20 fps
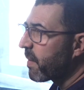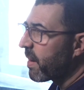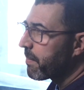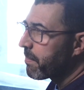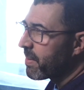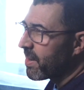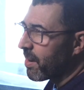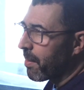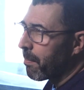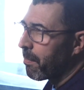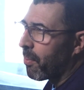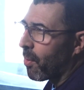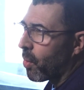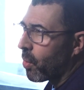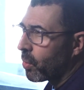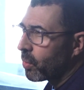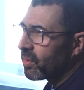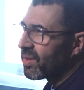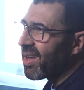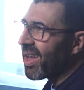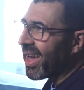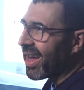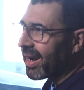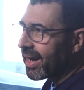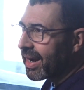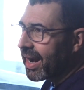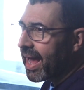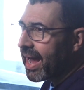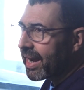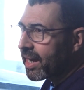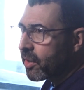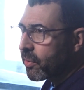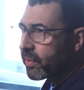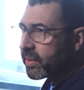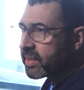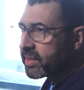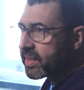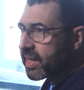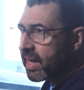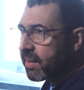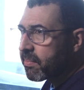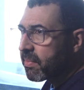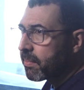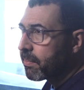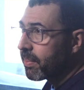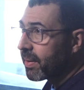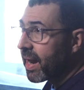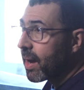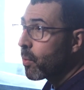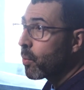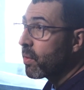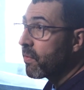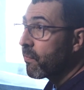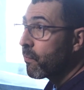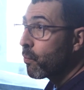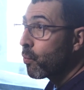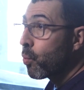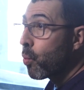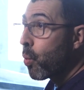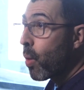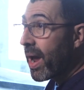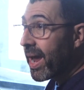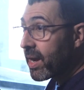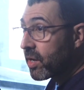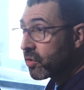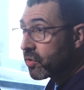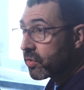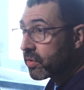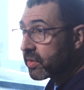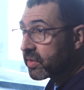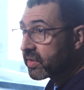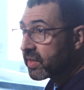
might be a bold and inaccurate statement, but I would wager to